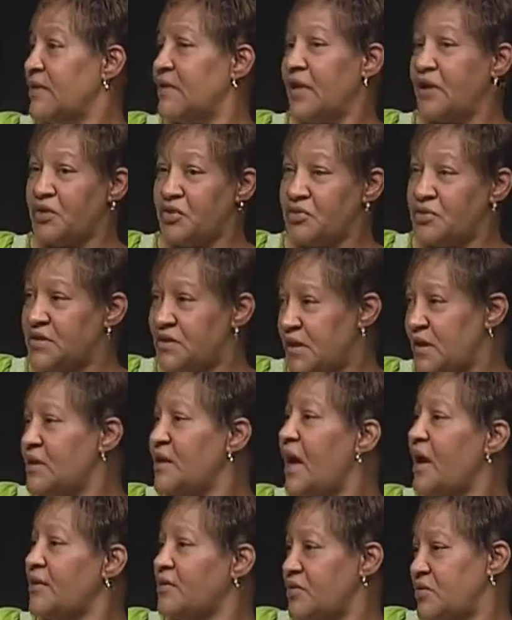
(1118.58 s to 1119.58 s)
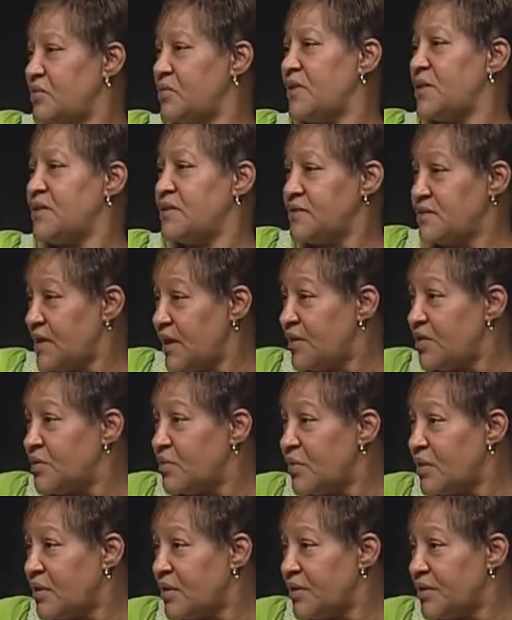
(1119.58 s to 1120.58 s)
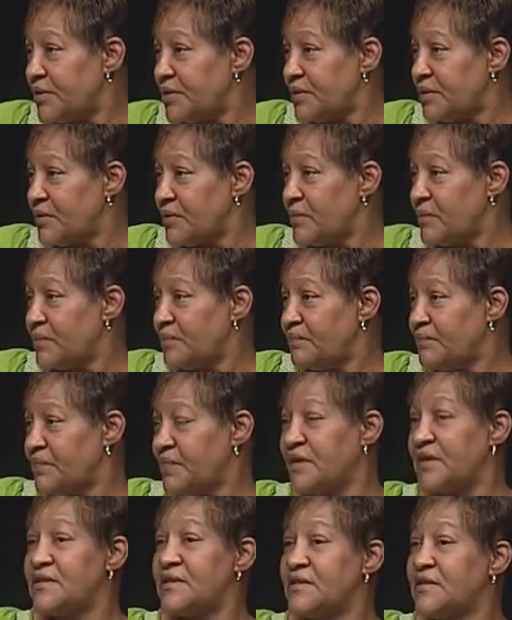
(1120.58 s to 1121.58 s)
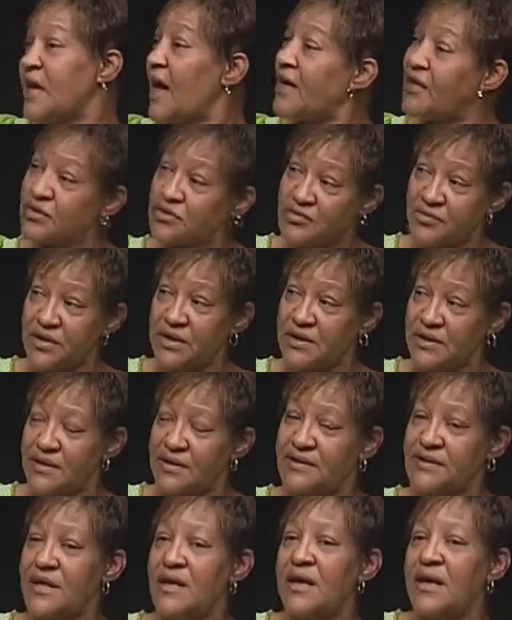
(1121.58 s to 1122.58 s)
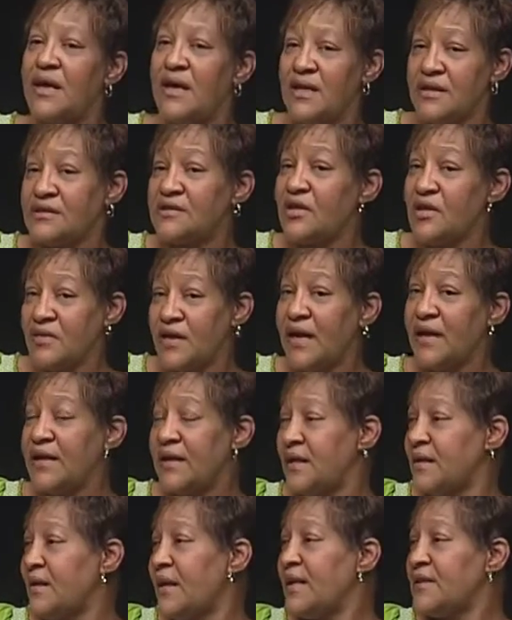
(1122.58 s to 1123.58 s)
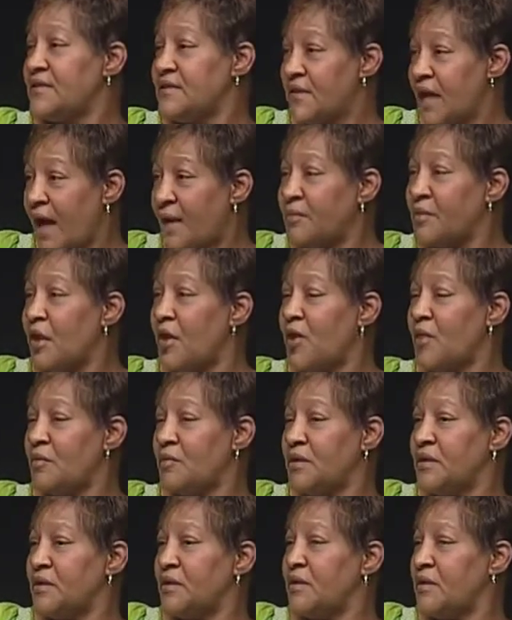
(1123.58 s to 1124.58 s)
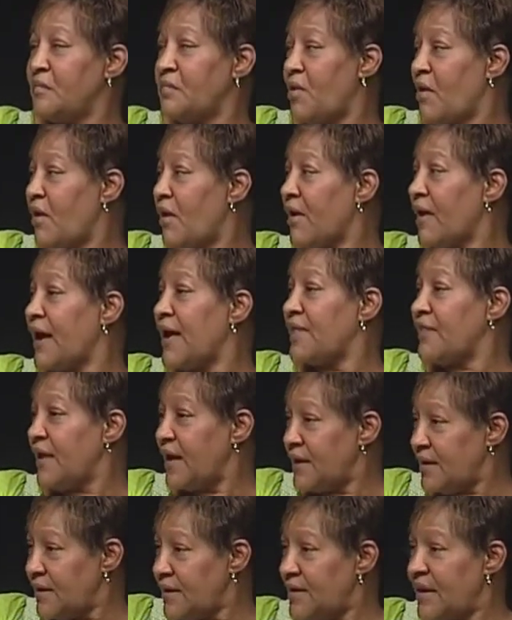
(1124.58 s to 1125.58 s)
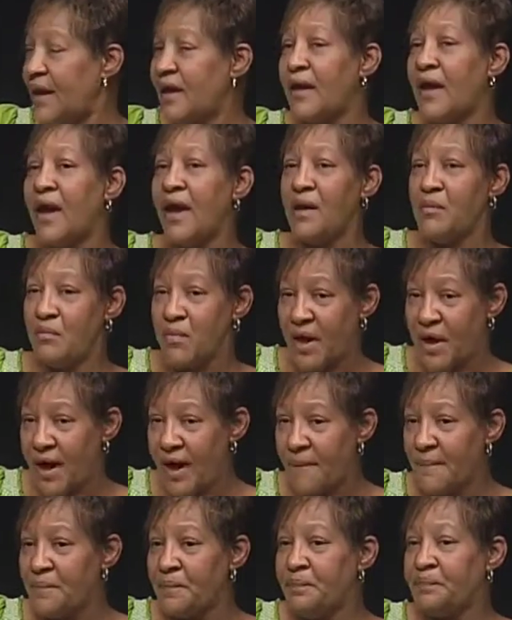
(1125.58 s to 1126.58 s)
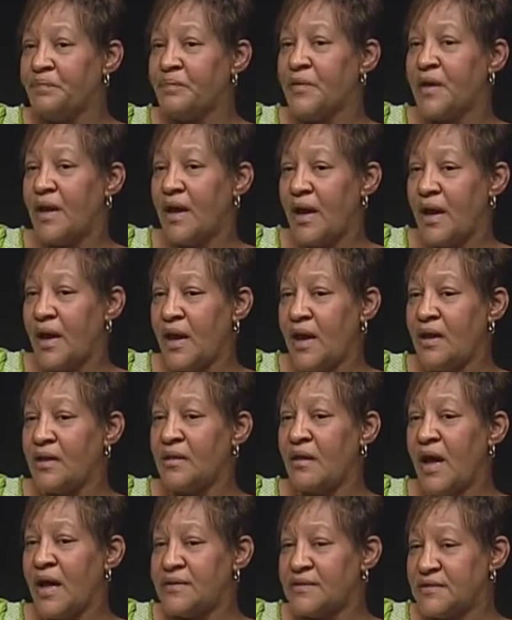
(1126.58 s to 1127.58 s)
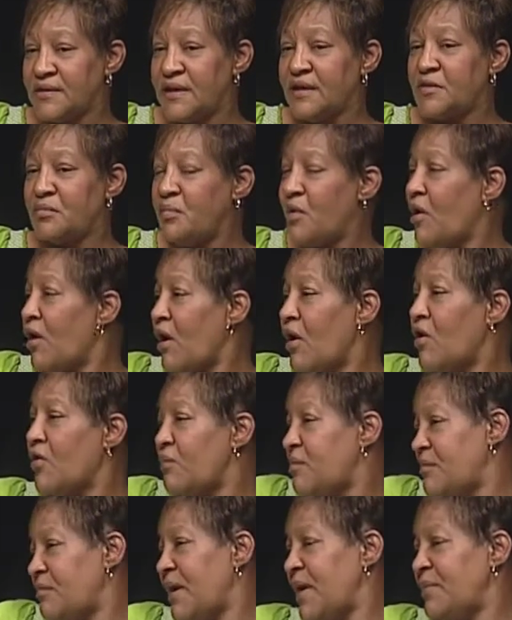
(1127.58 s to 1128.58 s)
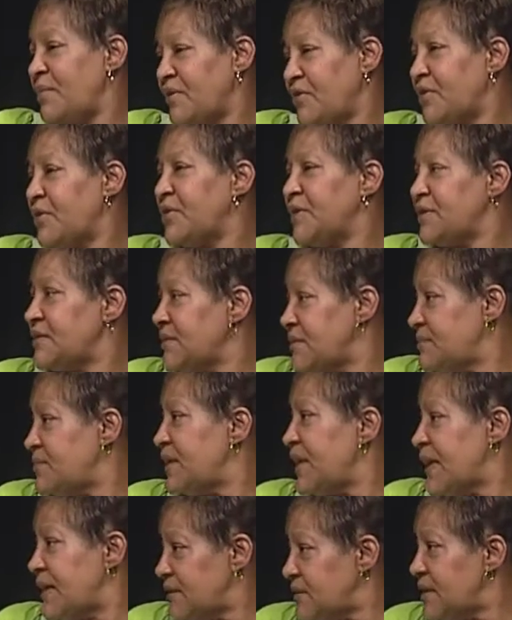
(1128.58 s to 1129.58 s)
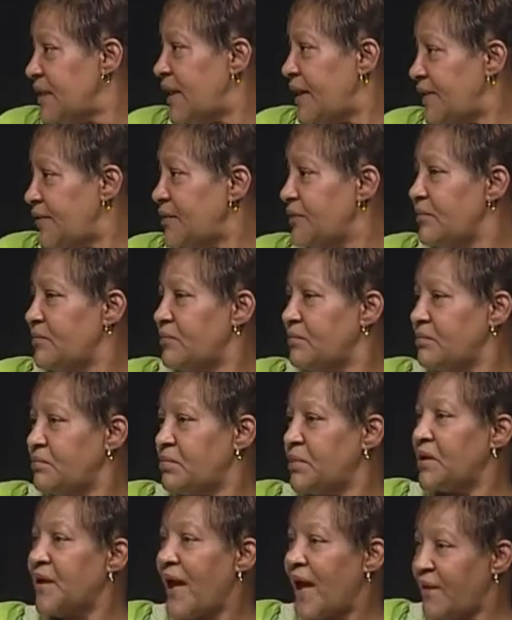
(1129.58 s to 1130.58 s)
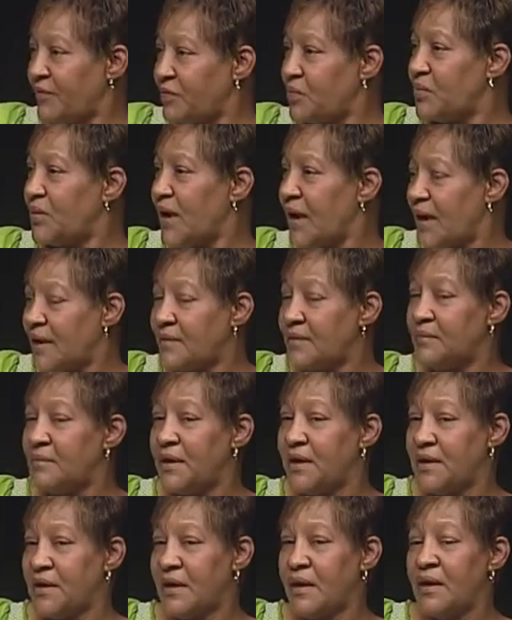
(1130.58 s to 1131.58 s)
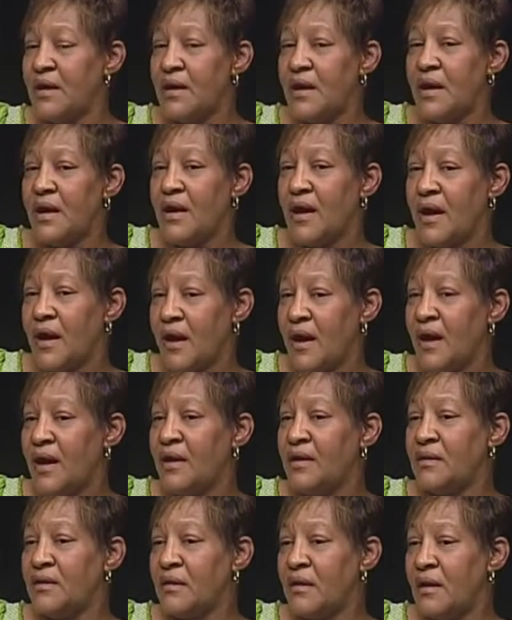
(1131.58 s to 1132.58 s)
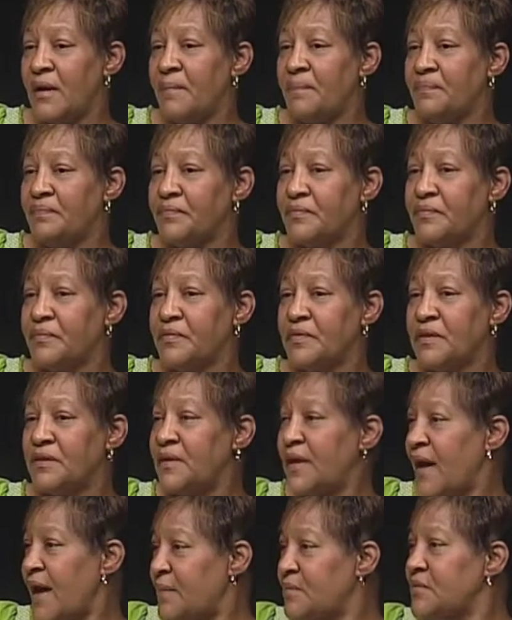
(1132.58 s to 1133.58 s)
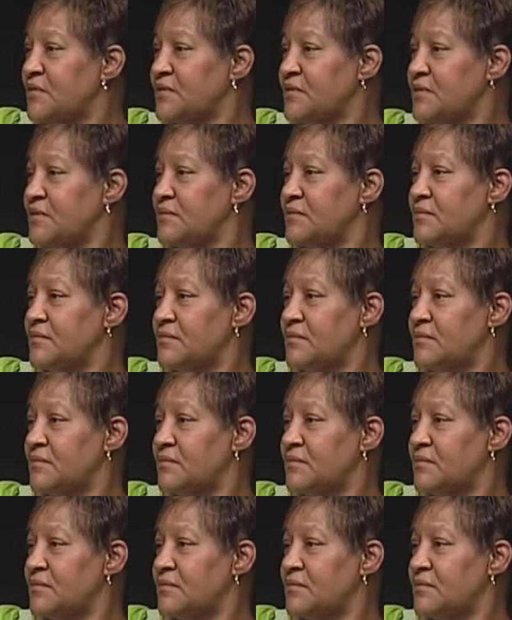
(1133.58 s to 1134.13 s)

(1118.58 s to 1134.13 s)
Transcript: that you did not do what you said you were going to do. And this is how you treat us. And so they did. They stopped the opening of the park, and they did. They came back, and I'd say the park opened maybe 30 some days later, but after we had the meeting. And um, the neighbors,